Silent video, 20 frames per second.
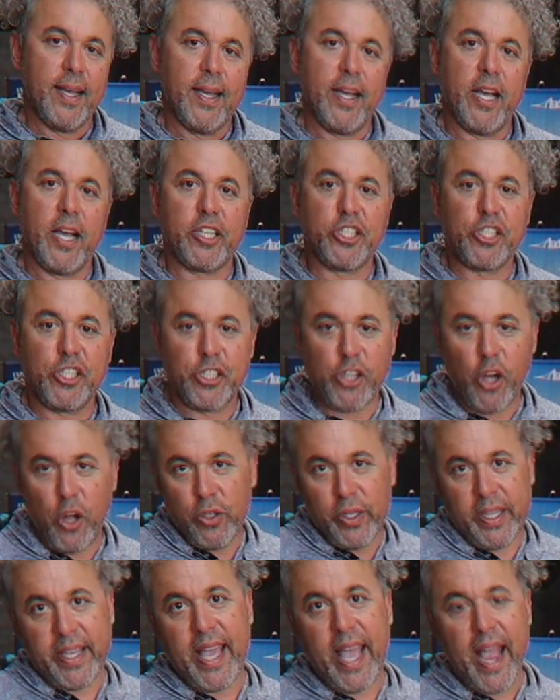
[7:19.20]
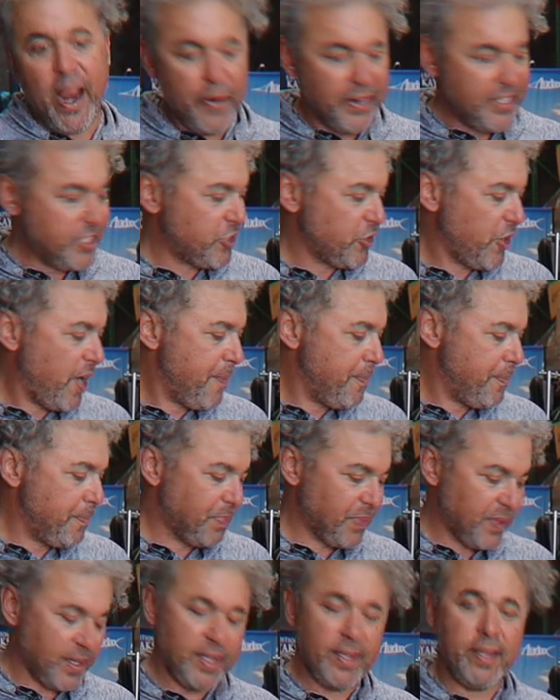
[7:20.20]
A shoulder carry strap.
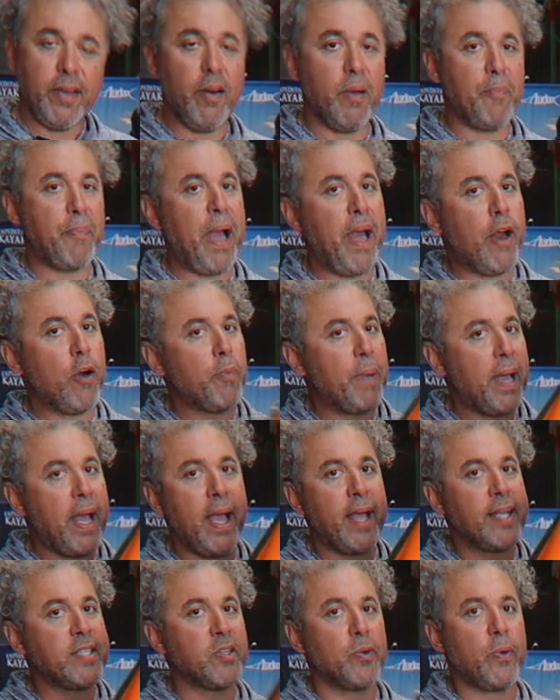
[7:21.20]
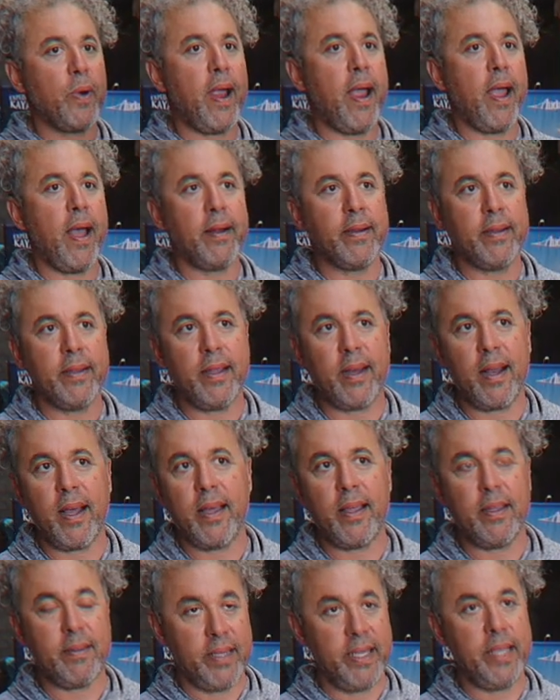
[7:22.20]
Now, there are paddle bags around, you
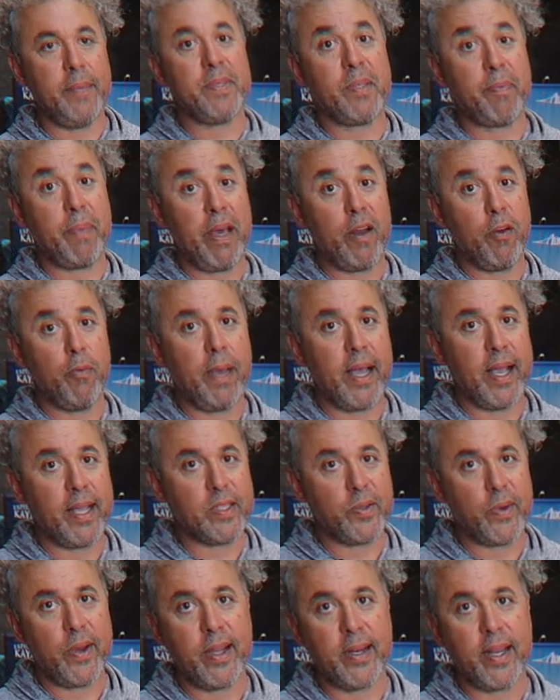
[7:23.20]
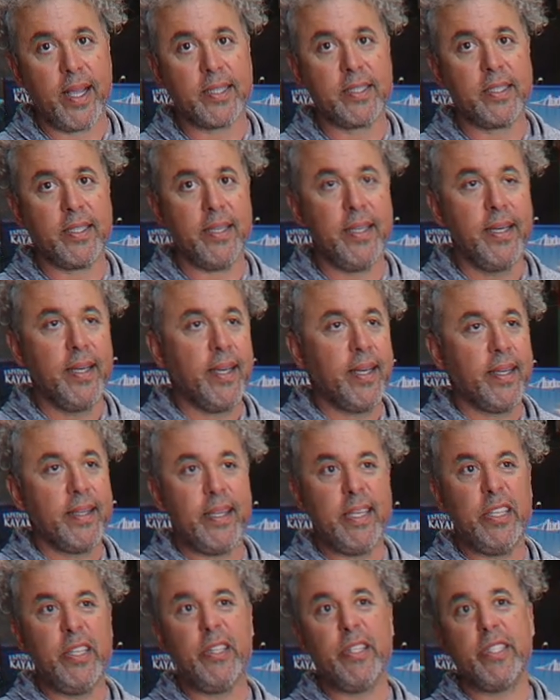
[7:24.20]
know, heaps of paddle bags around, actually.
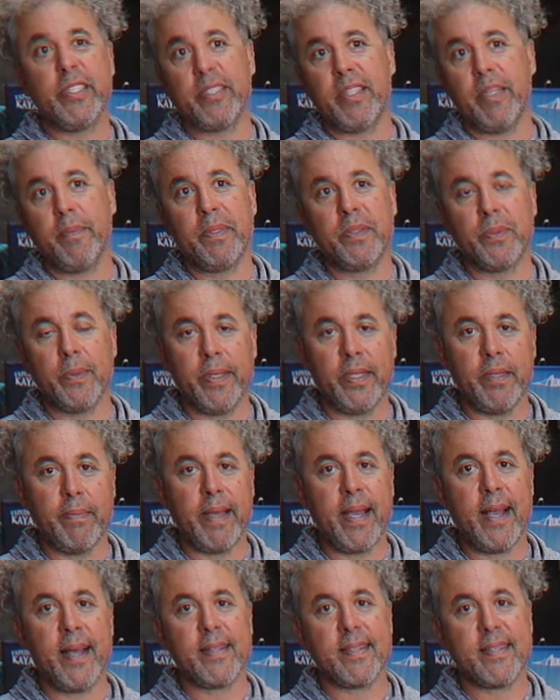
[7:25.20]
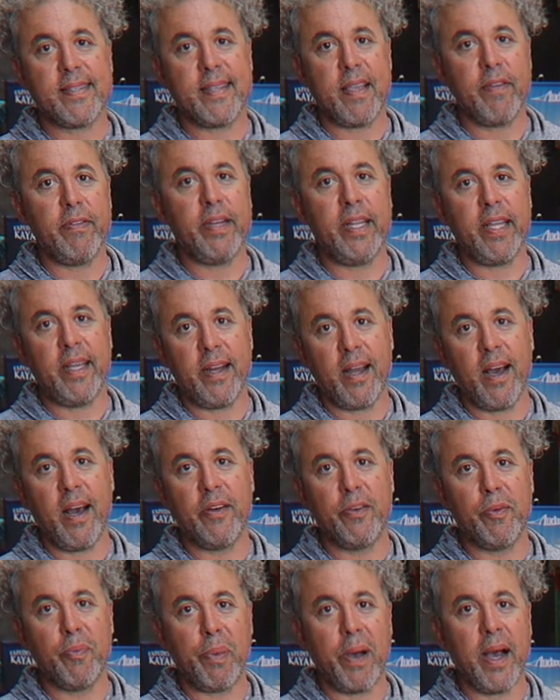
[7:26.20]
They're usually between about 70 and
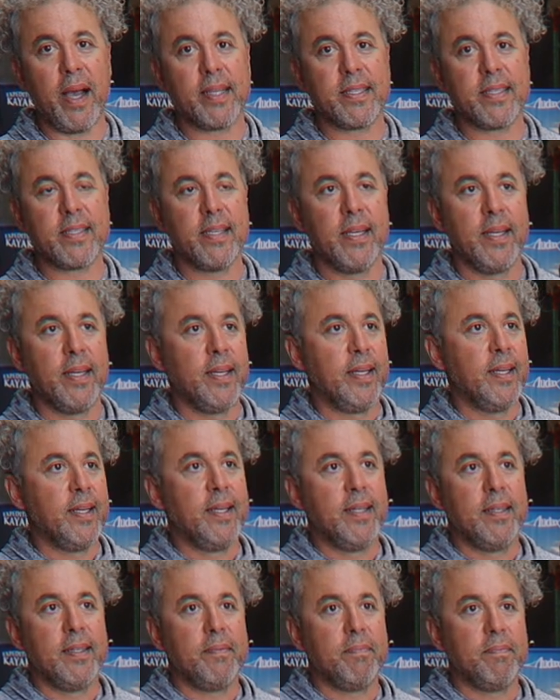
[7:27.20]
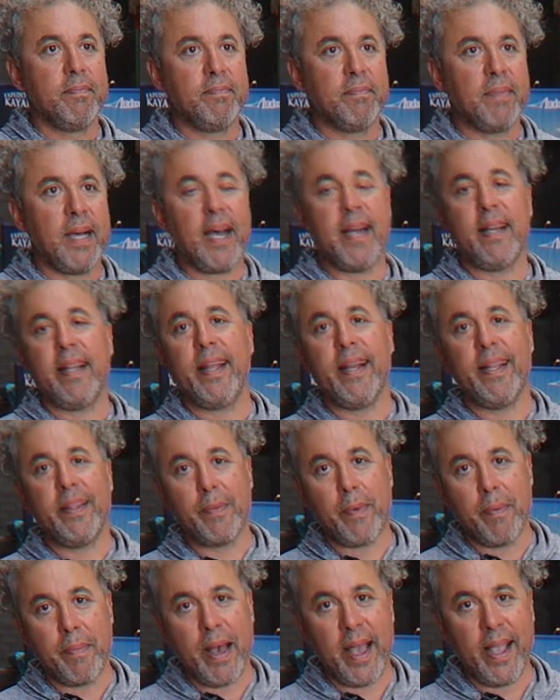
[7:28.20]
100 bucks. Hardly any
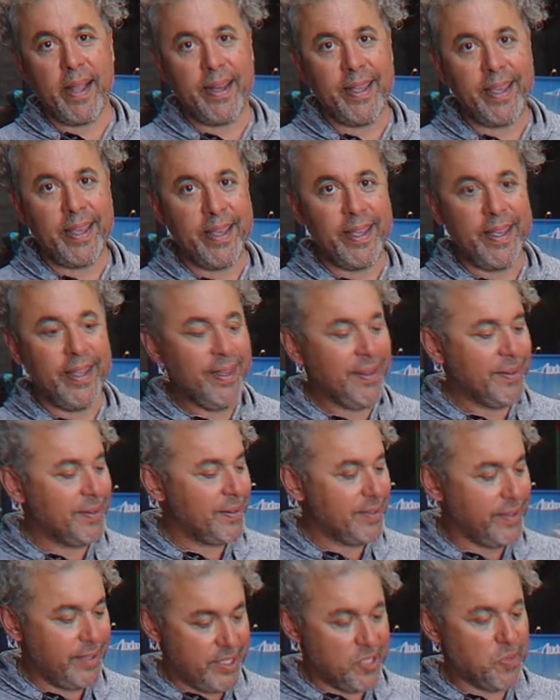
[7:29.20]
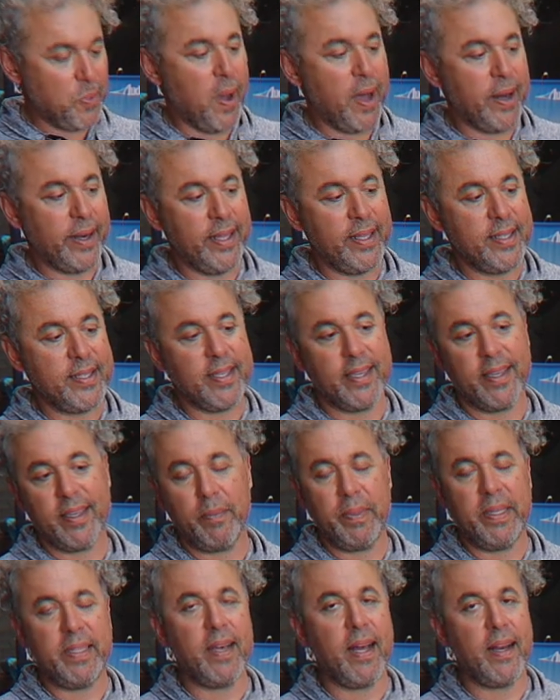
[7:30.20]
of them are made here. This one is and
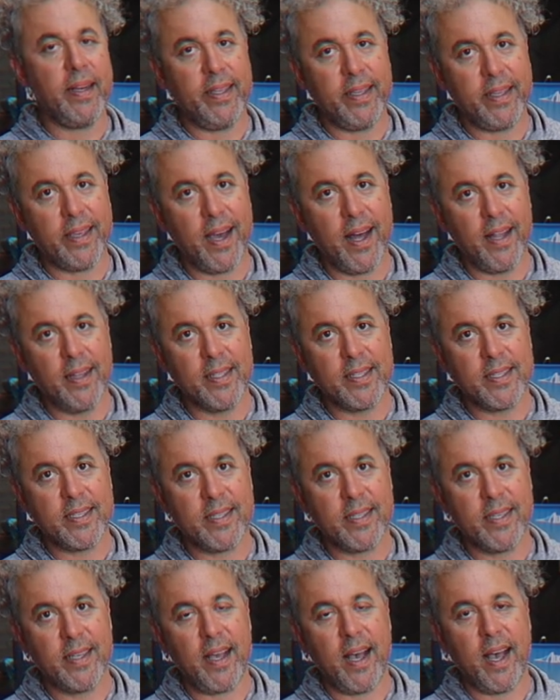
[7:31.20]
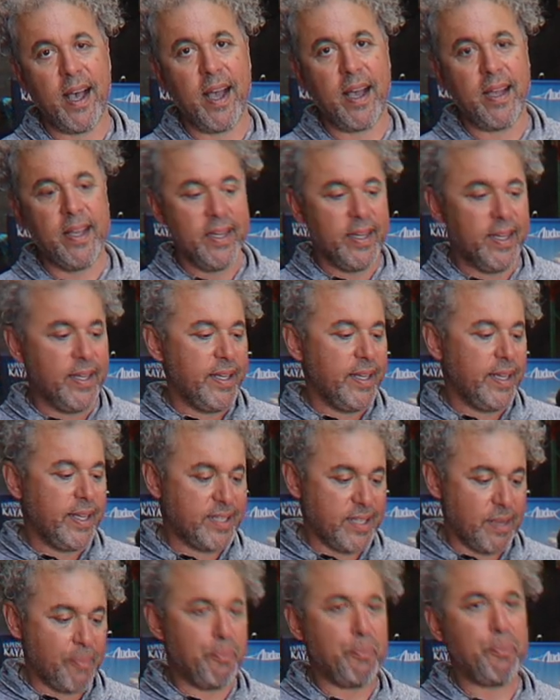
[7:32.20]
can be done in your colours.
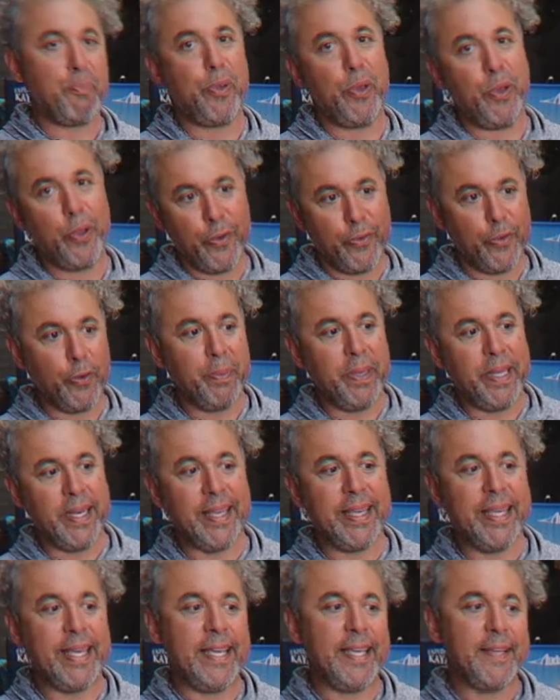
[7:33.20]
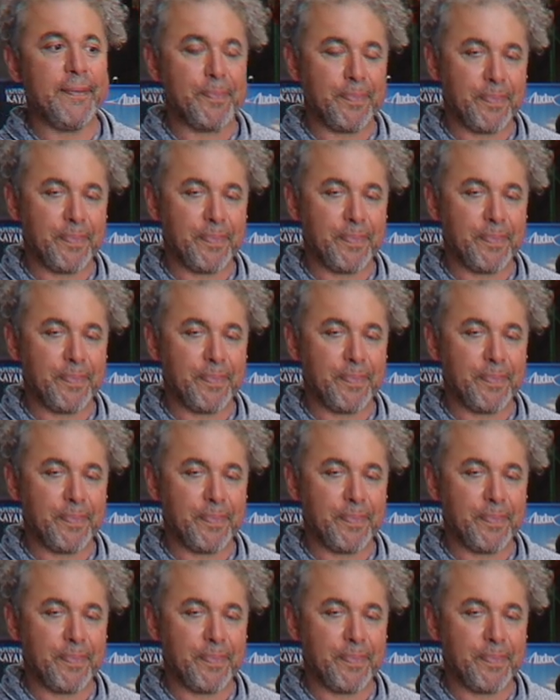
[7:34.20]
It's a beautiful bit of gear.